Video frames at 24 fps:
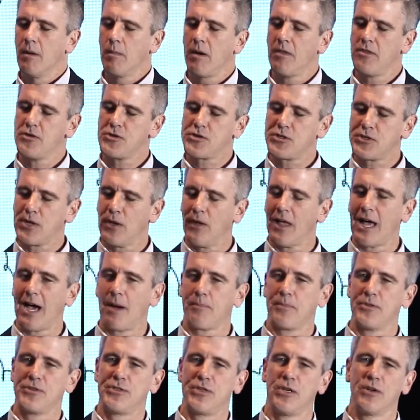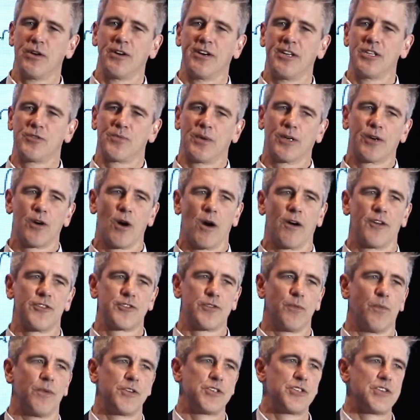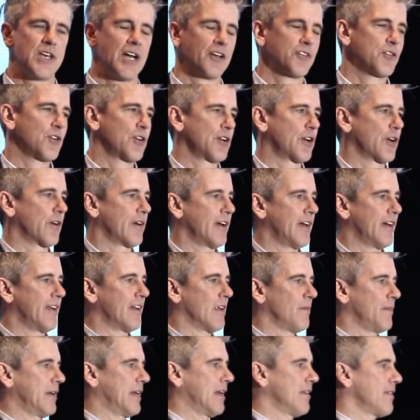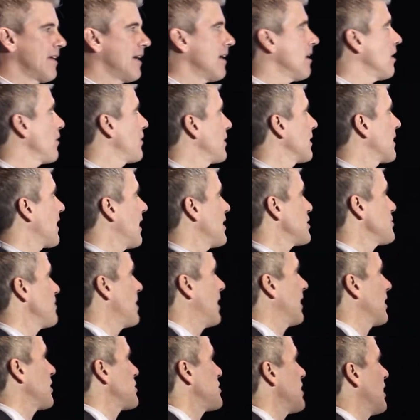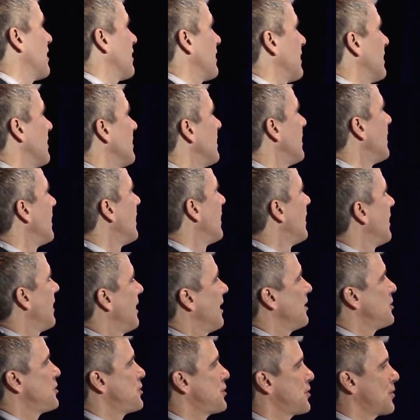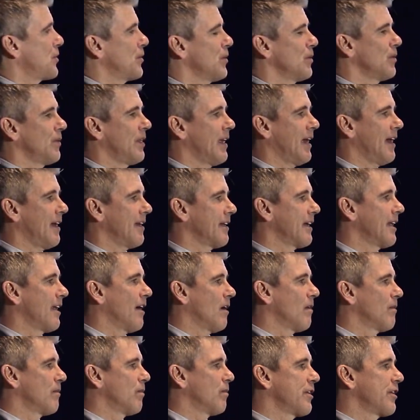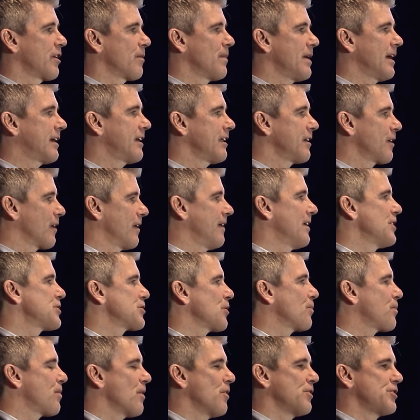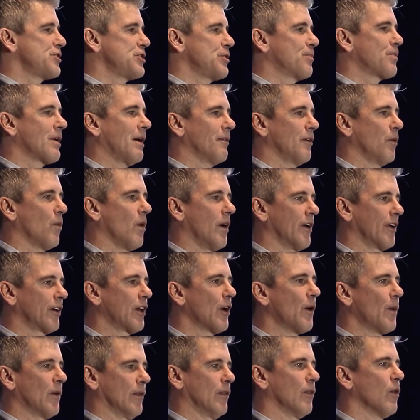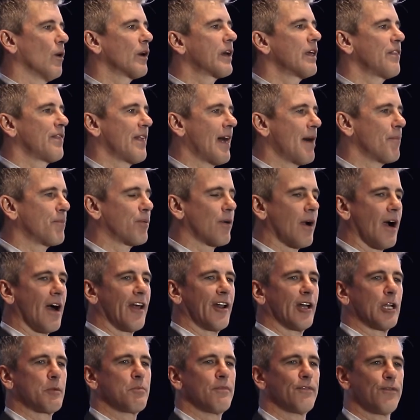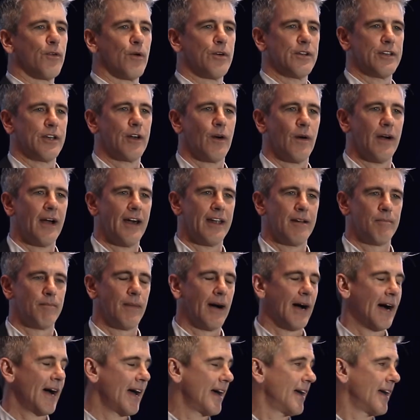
but there's still opportunities regardless of which sector you're in. I mean, in the health and cosmetics area, it's true that, you know, you're making your initial purchase, you probably want to go and look at that product before you go ahead and buy